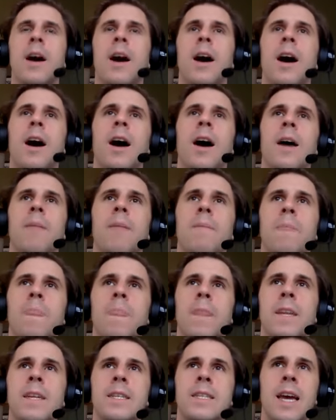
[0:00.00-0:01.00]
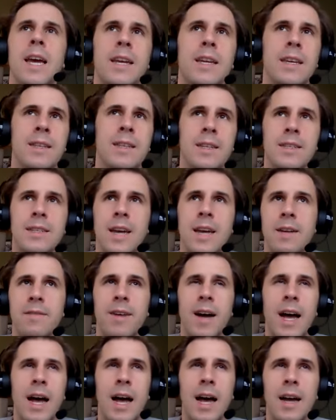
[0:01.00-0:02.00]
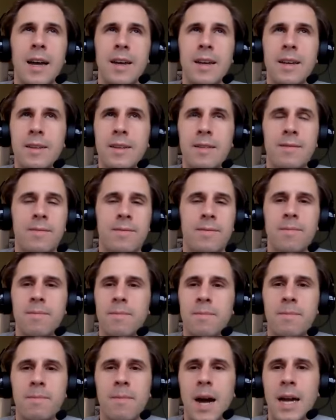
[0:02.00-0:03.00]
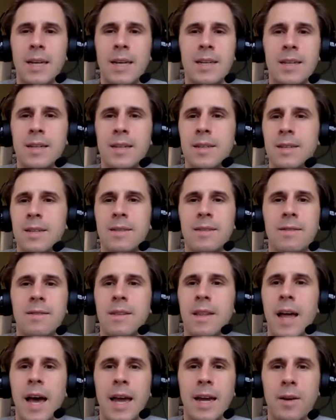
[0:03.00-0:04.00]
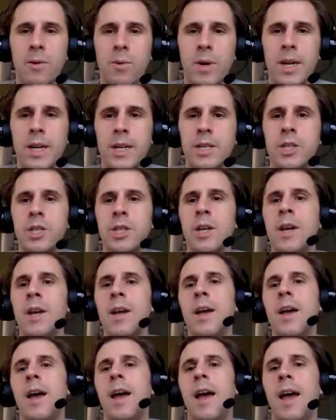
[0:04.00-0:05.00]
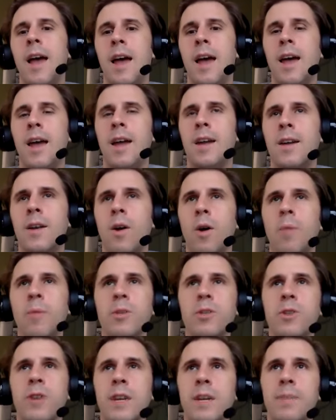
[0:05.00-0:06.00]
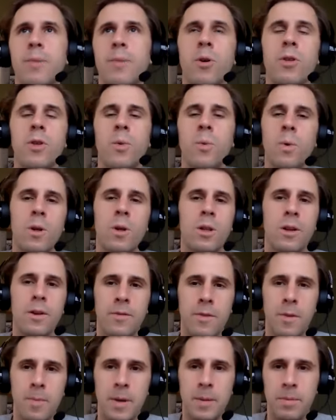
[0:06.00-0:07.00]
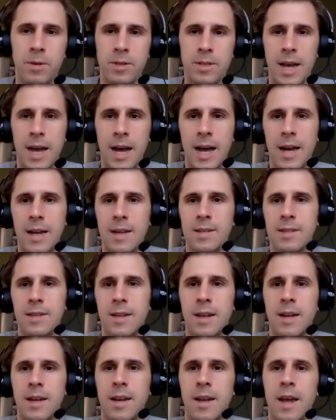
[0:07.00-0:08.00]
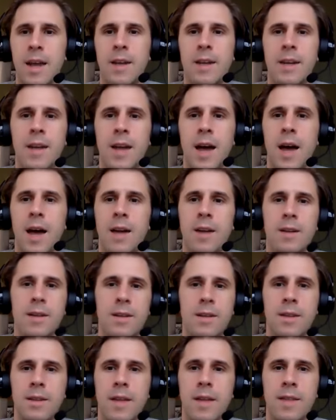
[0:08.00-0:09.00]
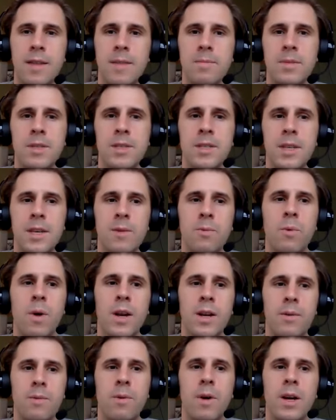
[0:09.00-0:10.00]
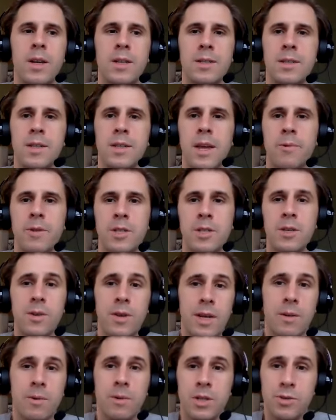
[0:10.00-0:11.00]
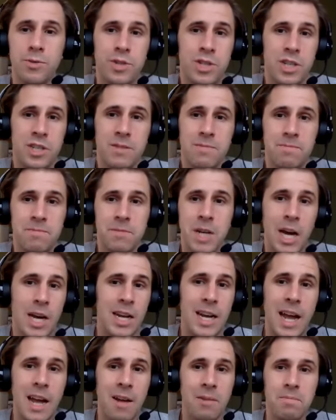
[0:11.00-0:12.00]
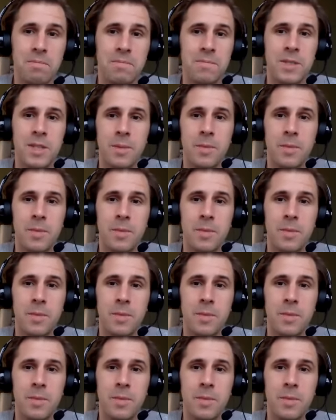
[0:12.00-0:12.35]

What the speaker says: um, taking this kind of high-minded language and almost trying to pull the wool over people's eyes and not let them see what it was they were doing, which was just cutting out some